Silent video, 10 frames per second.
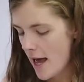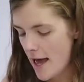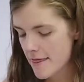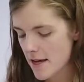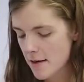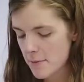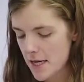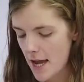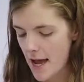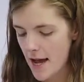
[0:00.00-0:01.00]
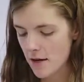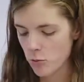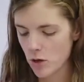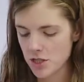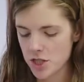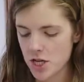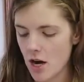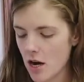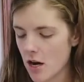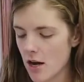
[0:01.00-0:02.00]
and then I'm gonna add 1
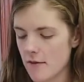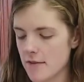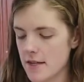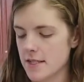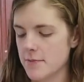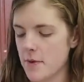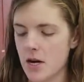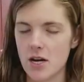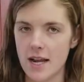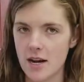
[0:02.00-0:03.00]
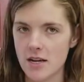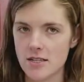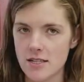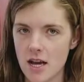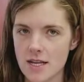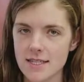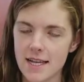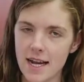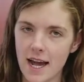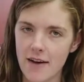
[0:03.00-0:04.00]
jar of this marinara sauce
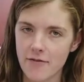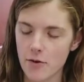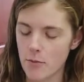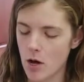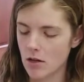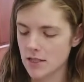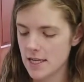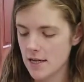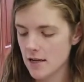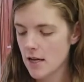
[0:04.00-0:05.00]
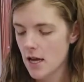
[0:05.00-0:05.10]
that I got from Aldi.